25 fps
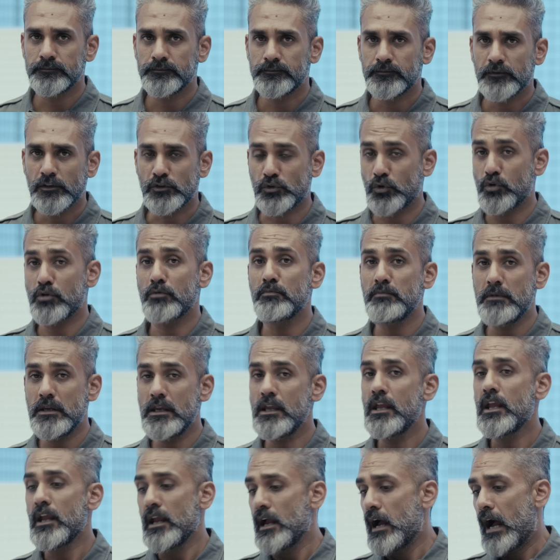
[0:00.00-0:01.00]
So to
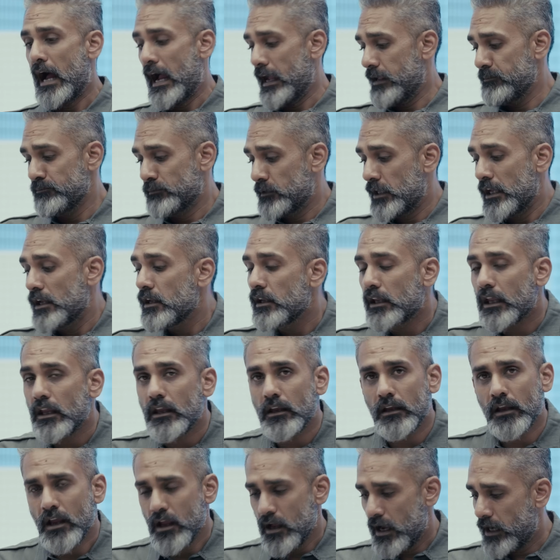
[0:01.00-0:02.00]
me, I'm
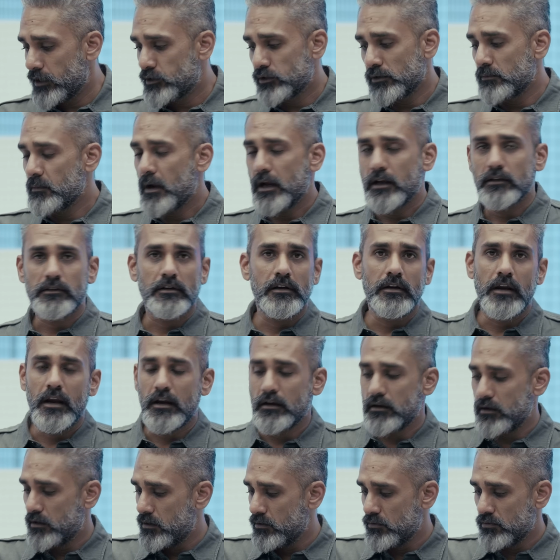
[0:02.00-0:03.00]
thinking I should buy a
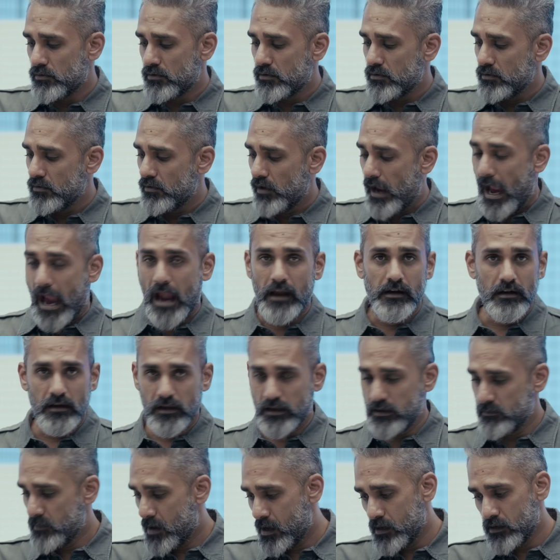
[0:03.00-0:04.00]
390 Duke and a
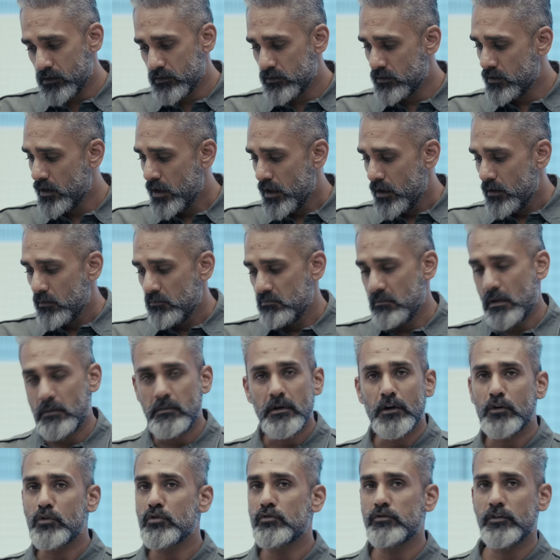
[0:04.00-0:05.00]
Himalayan, maybe
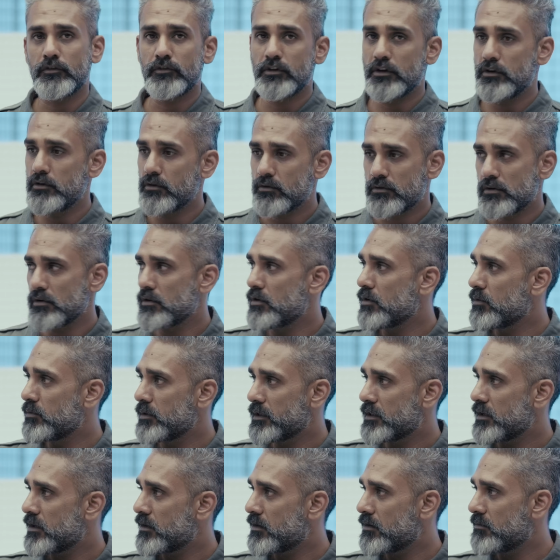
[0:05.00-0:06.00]
a 250 Duke to go
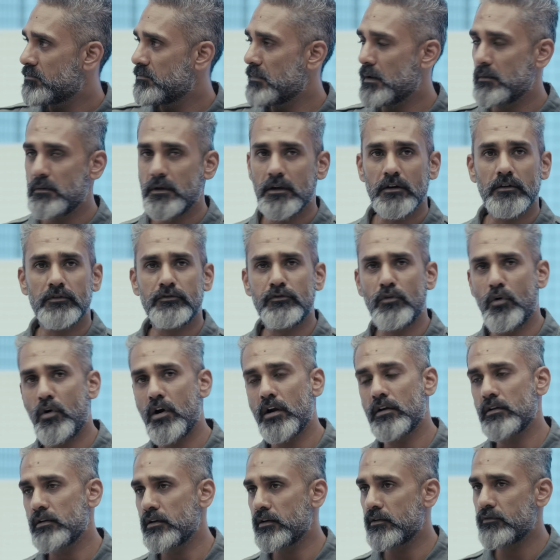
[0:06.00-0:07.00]
with it, maybe a
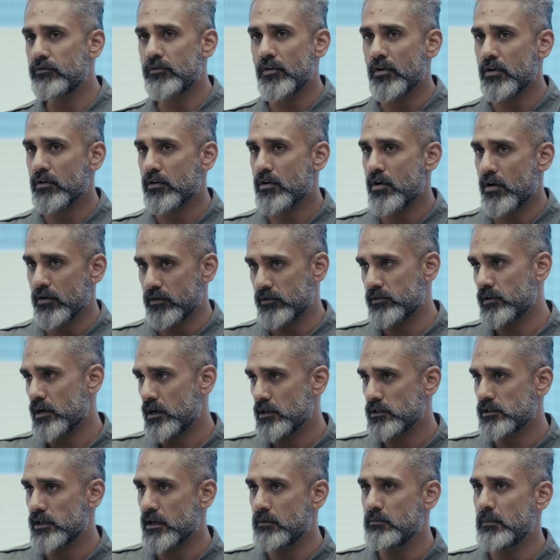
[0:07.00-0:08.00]
400 for
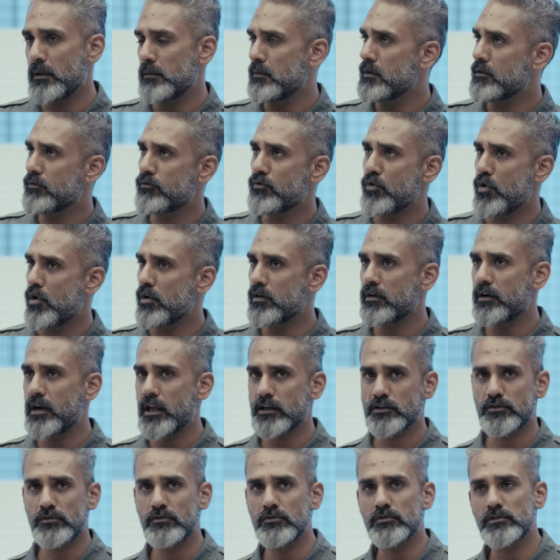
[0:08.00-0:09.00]
contrast, and maybe a
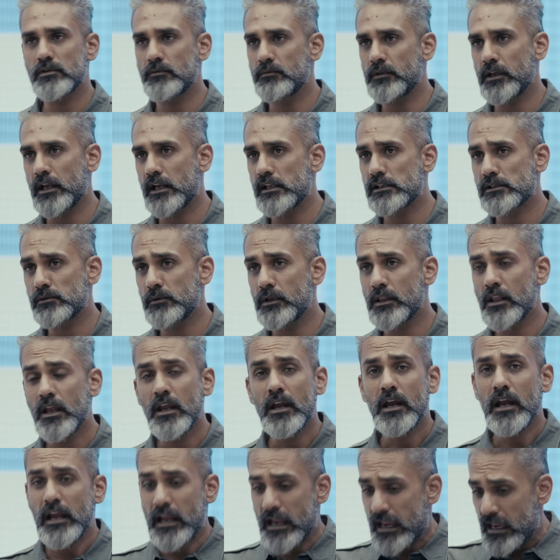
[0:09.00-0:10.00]
400X to do something else with.
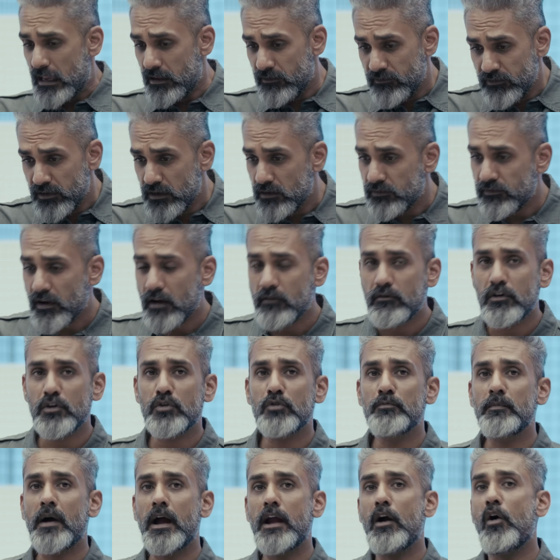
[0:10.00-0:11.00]
Even if I were to
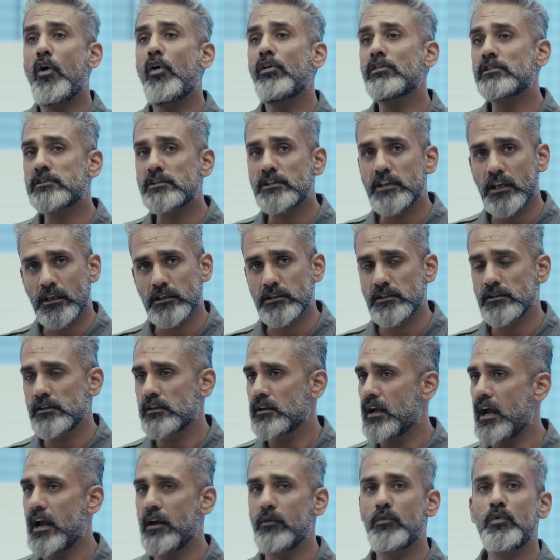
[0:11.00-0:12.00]
buy all 6,
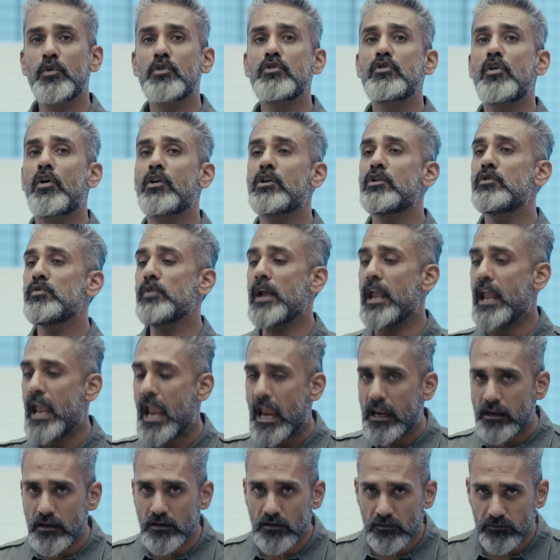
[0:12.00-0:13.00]
I would not do
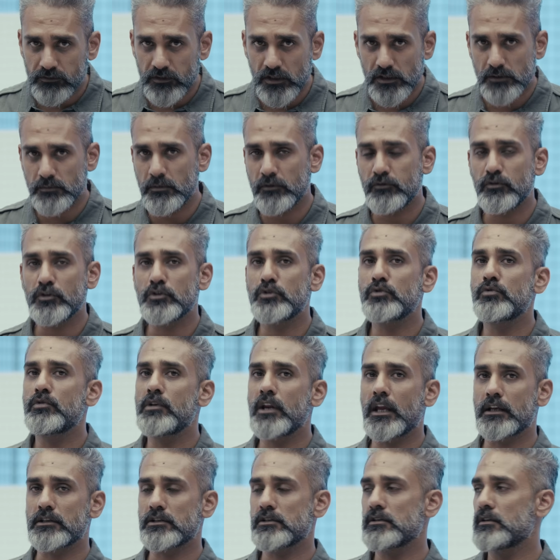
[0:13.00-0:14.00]
any of this before June
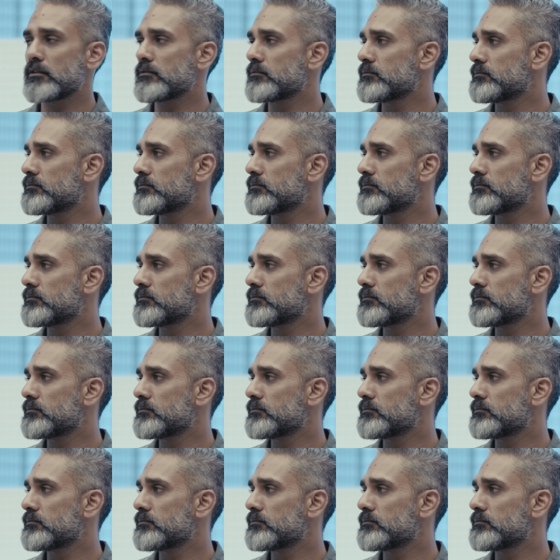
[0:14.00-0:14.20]
next year.